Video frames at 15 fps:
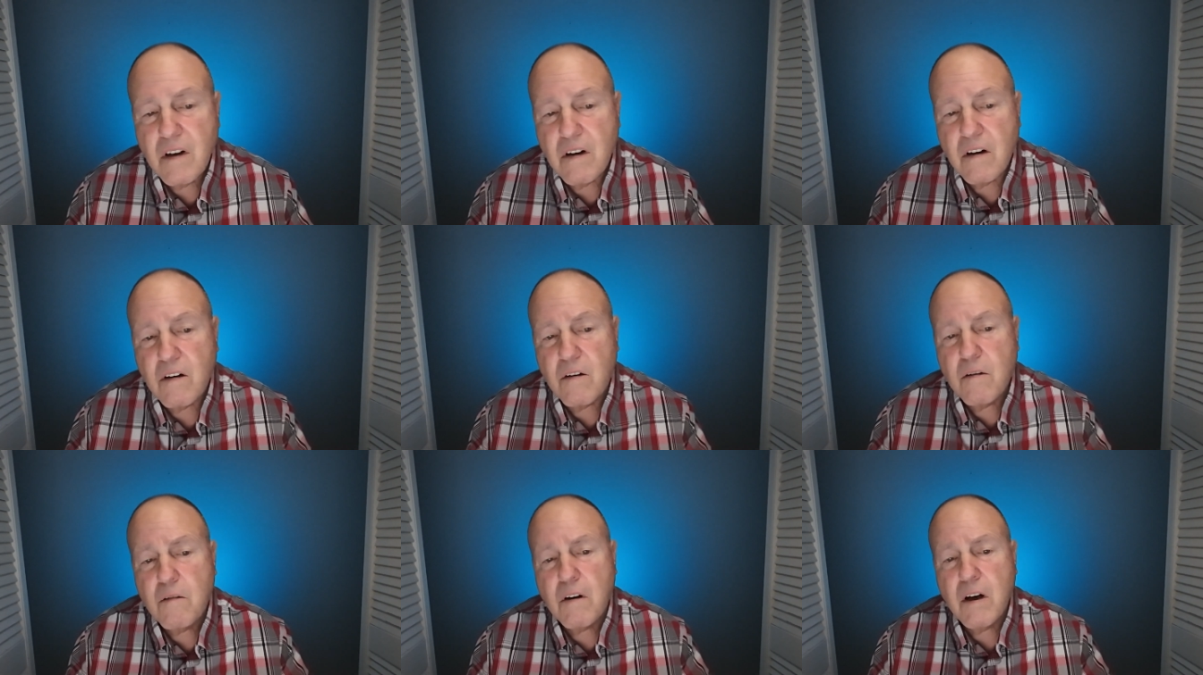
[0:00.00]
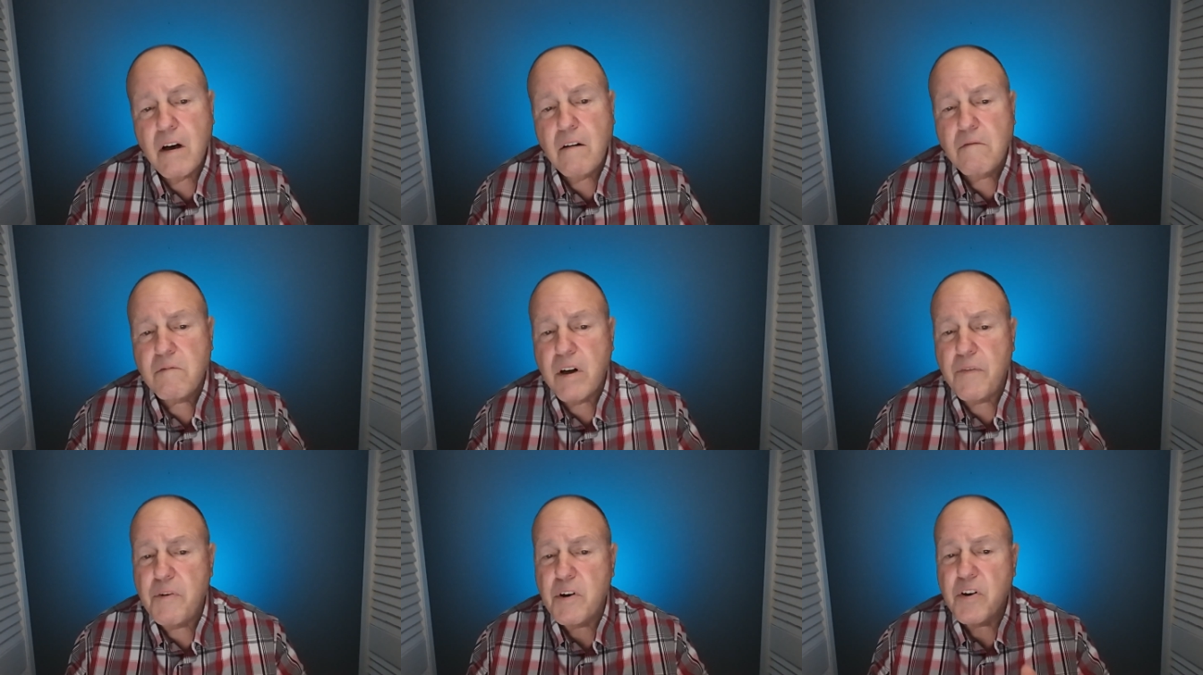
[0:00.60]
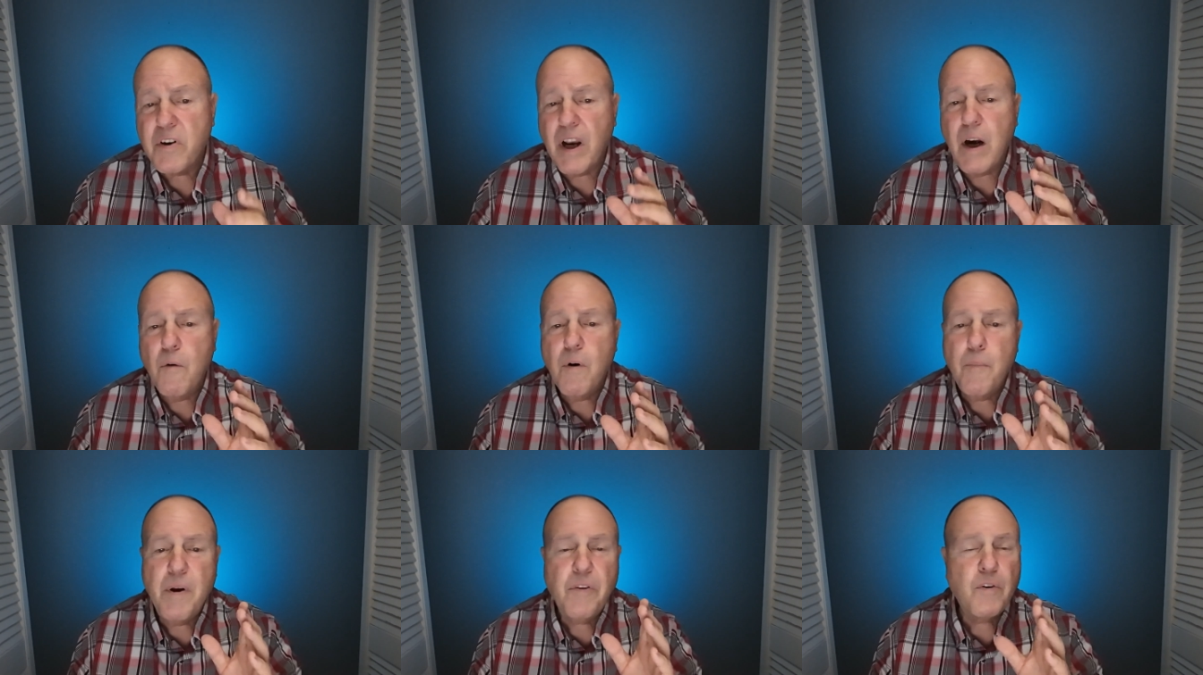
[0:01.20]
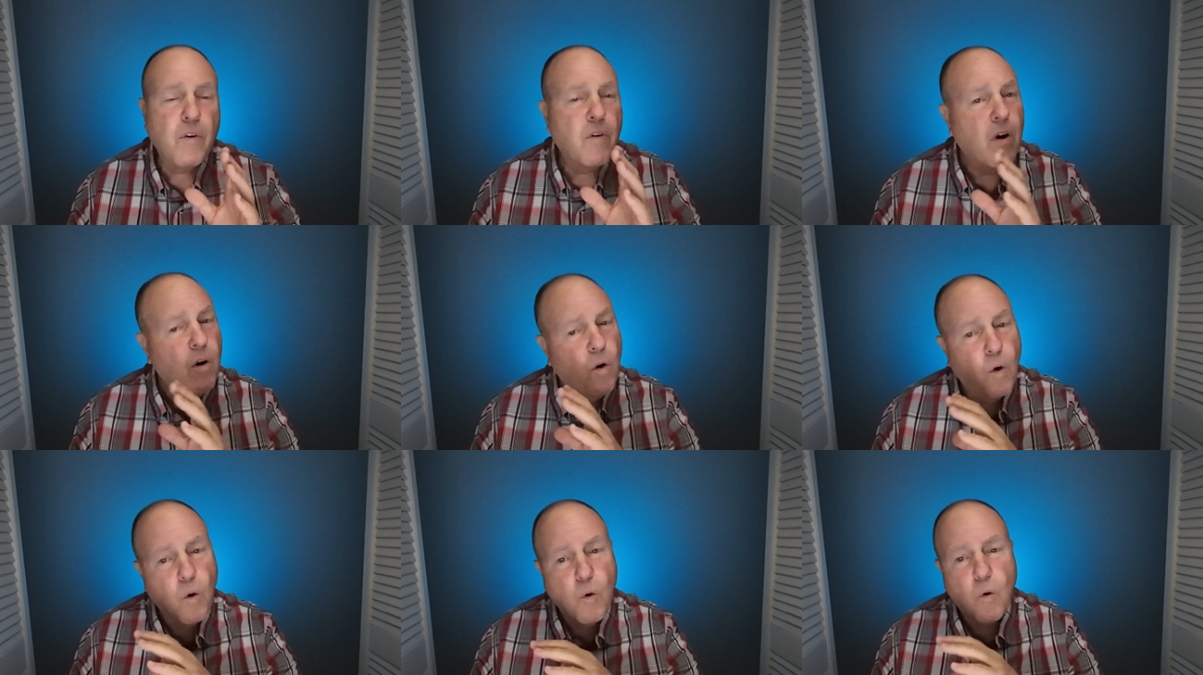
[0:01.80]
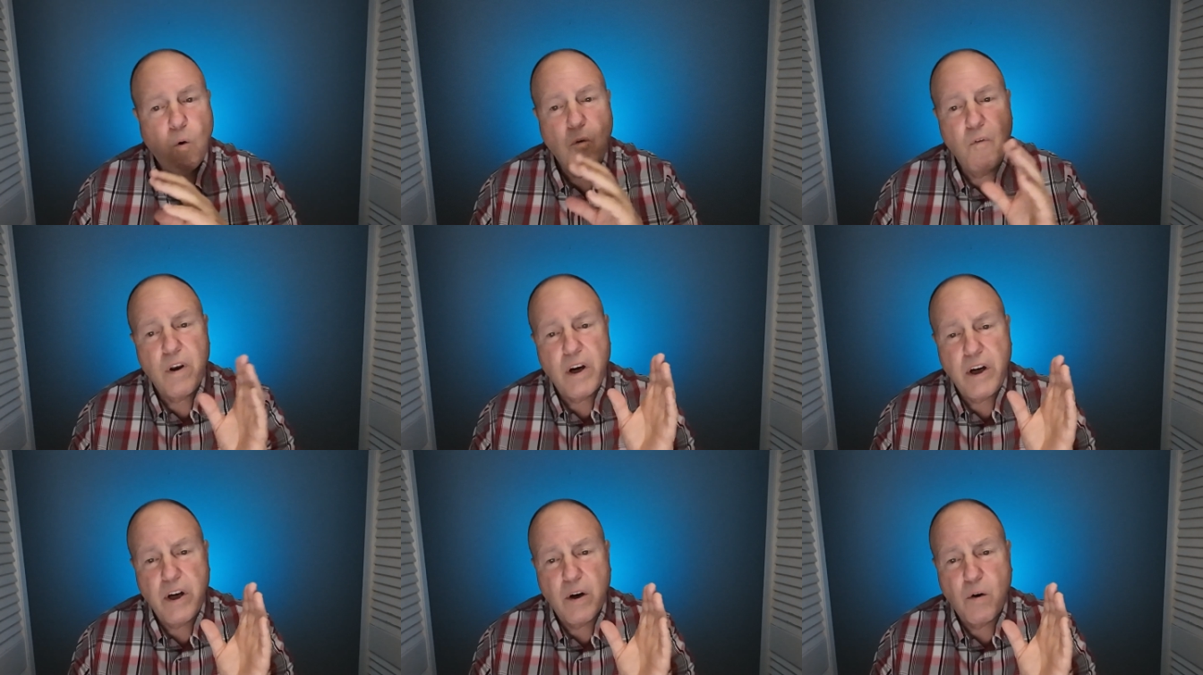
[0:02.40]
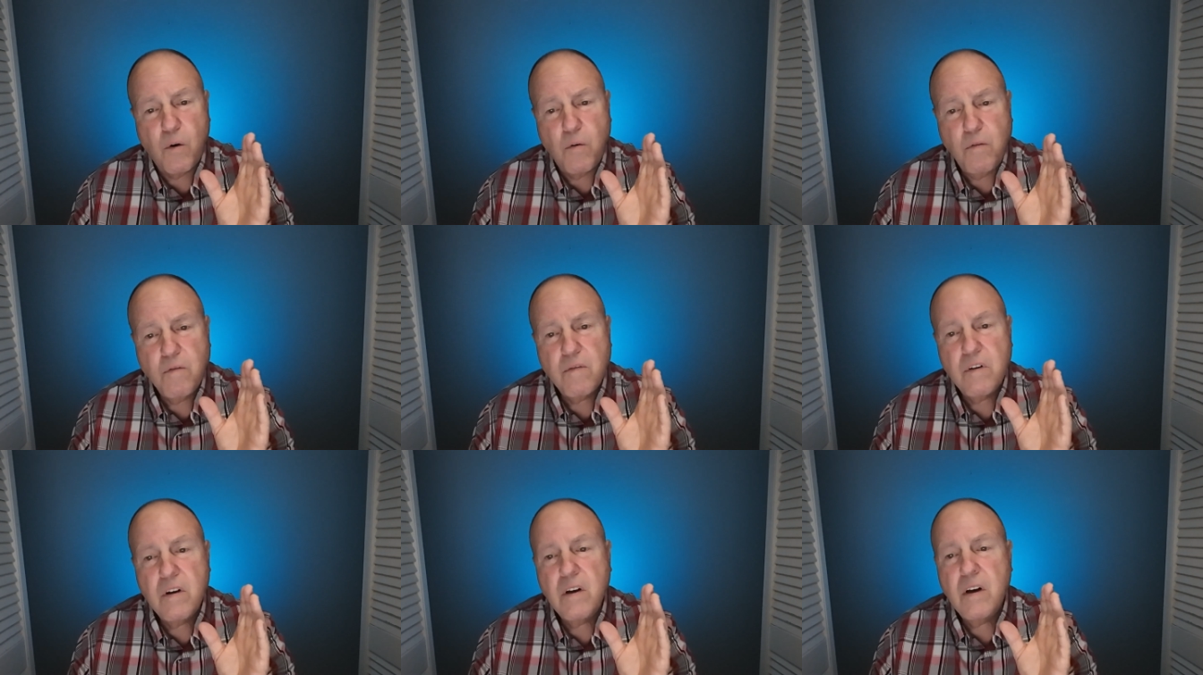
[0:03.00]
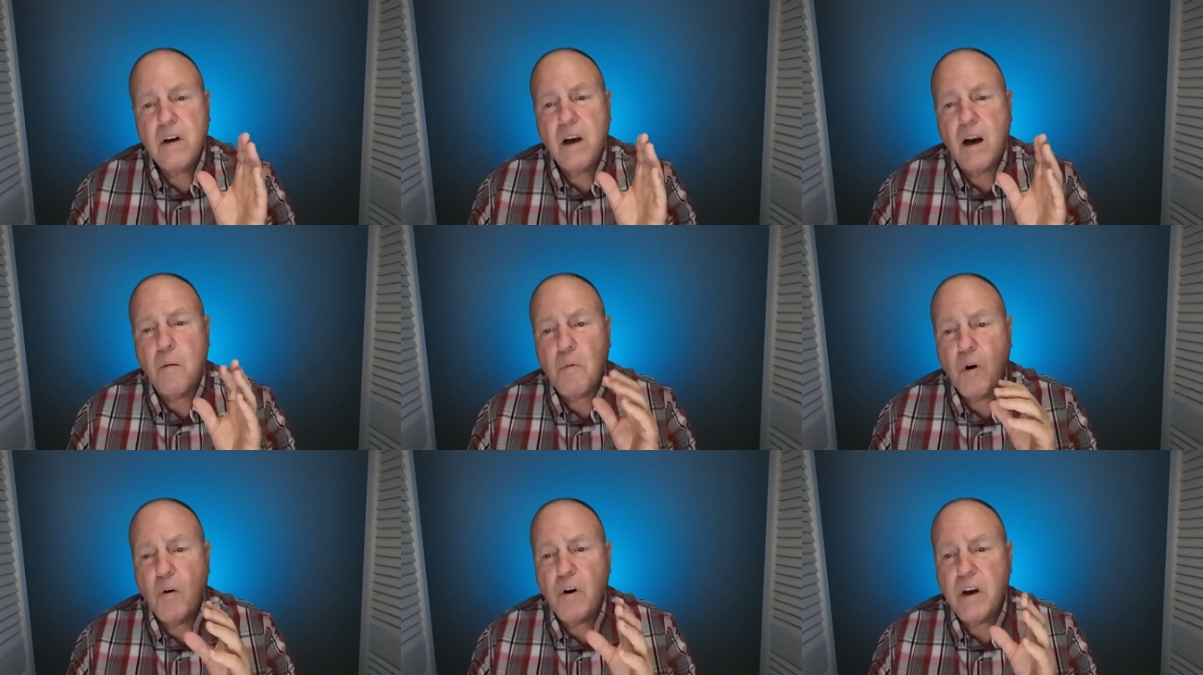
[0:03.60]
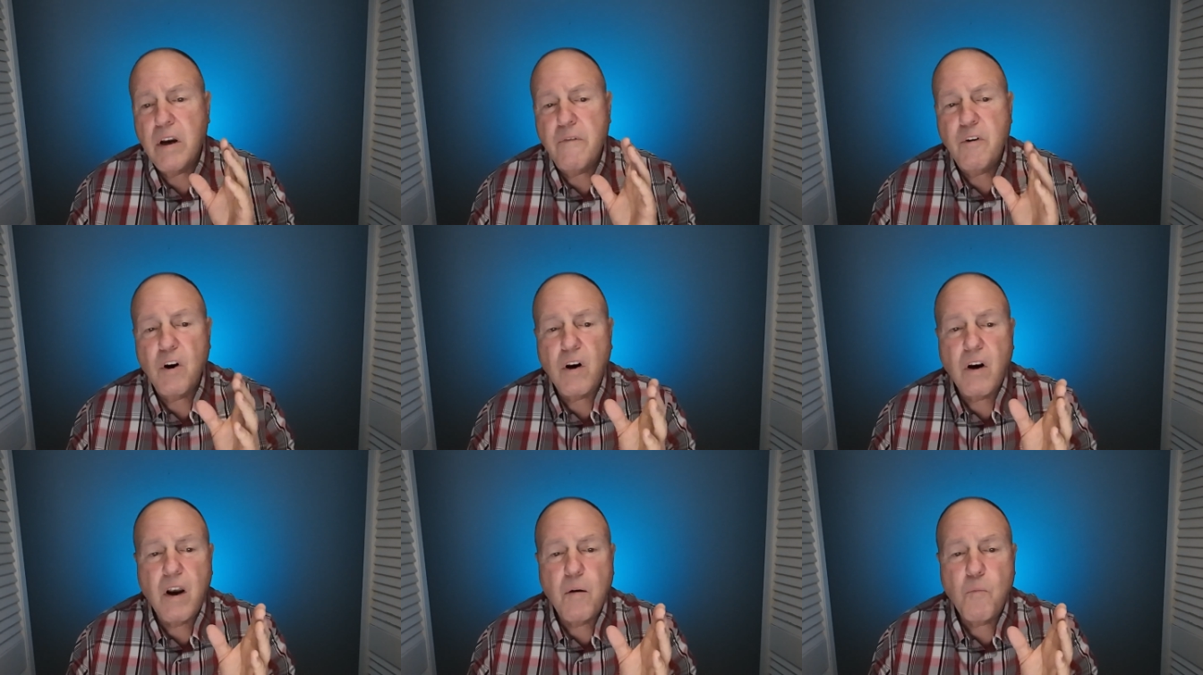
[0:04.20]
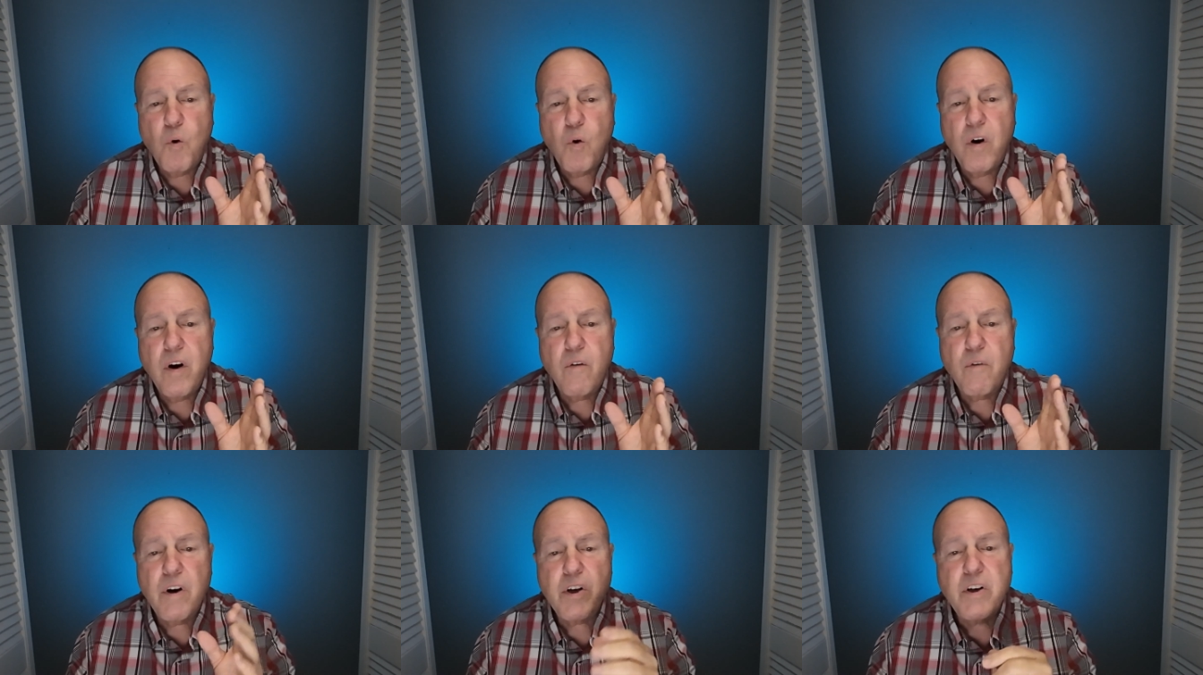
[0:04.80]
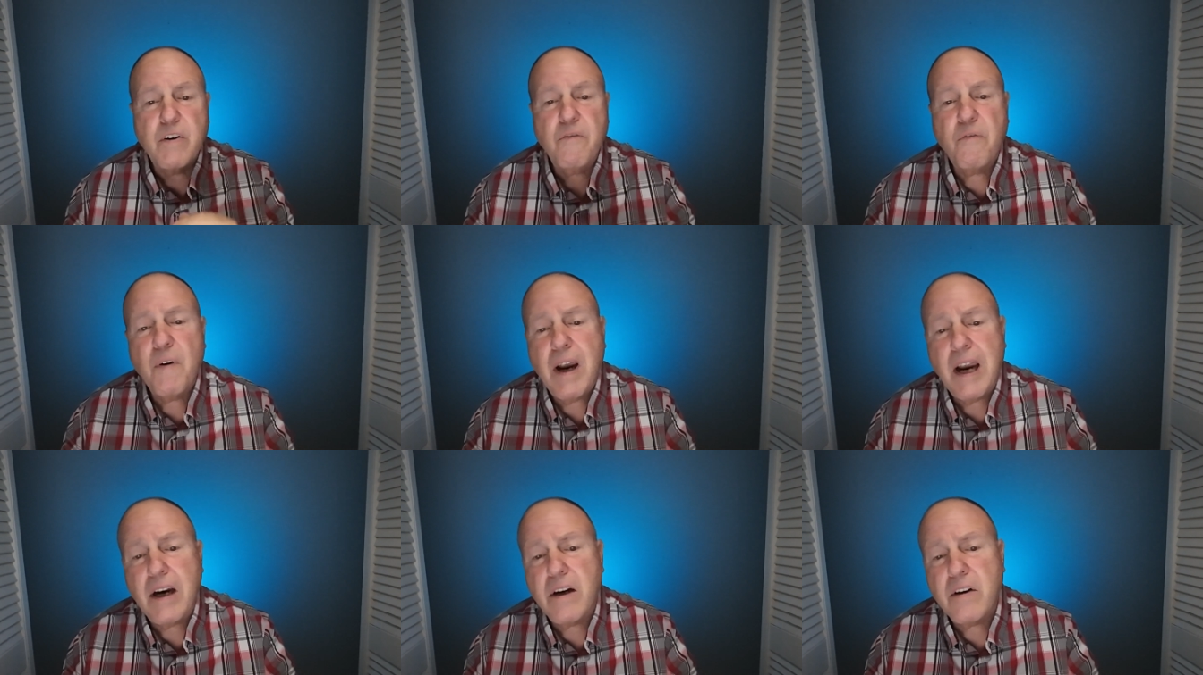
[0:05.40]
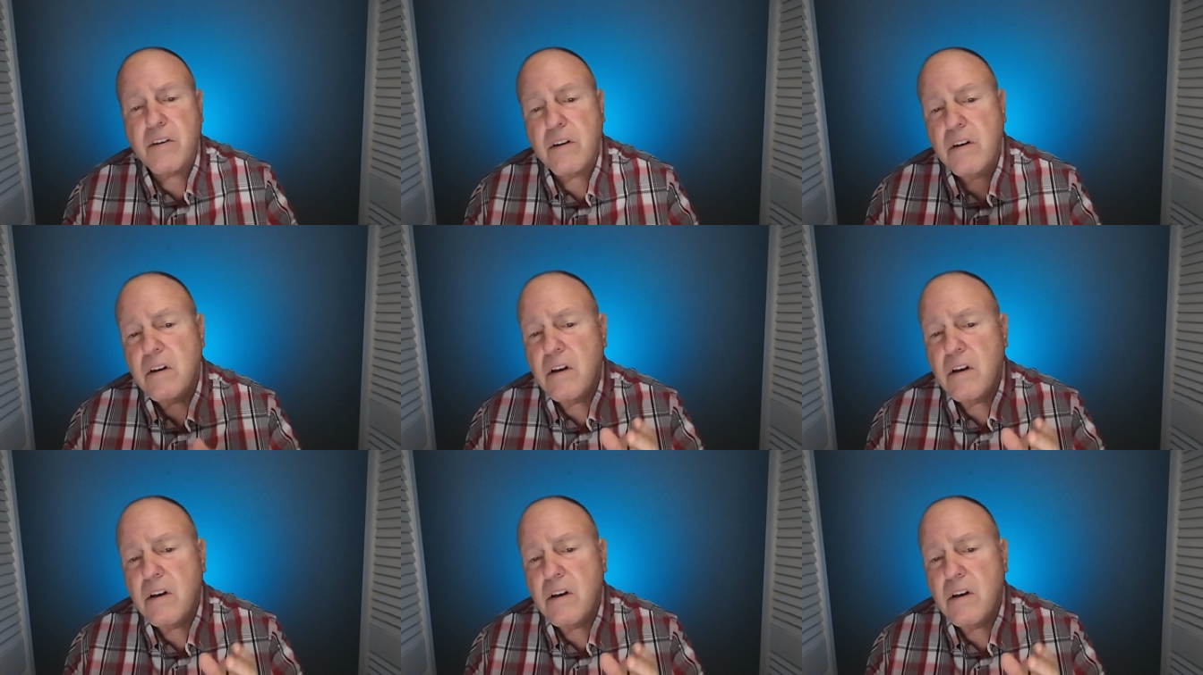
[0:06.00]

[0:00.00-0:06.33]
All right. If you stay with me through the whole video, I'm going to give you a lot more interesting facts.